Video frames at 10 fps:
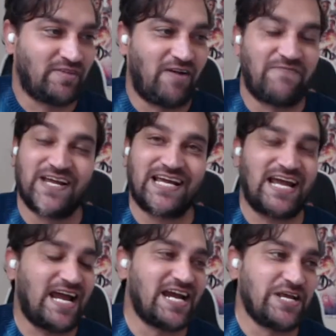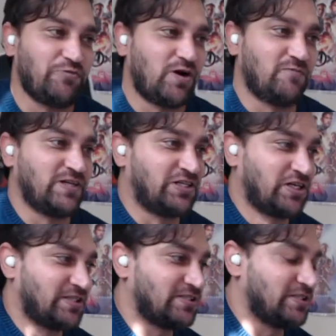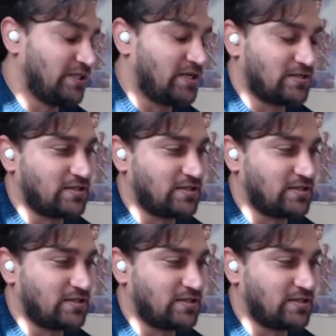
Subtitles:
I think anyone with dirty sneakers